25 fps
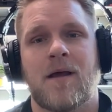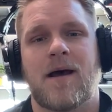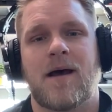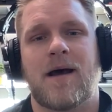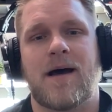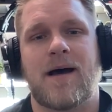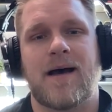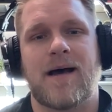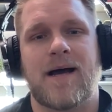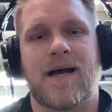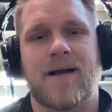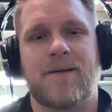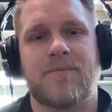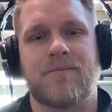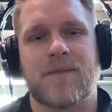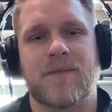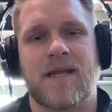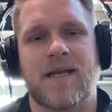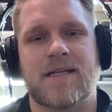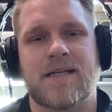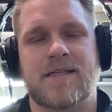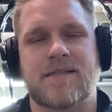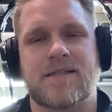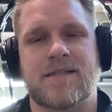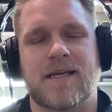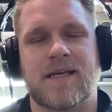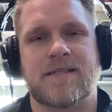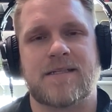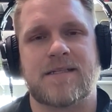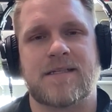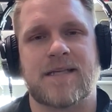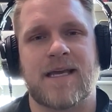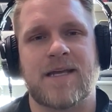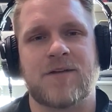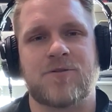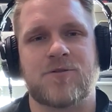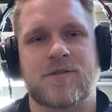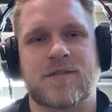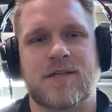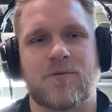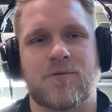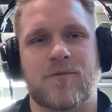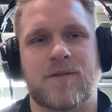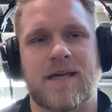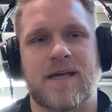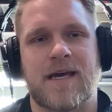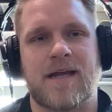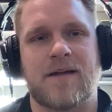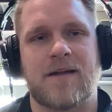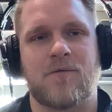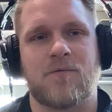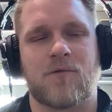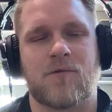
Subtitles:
And it's interesting with that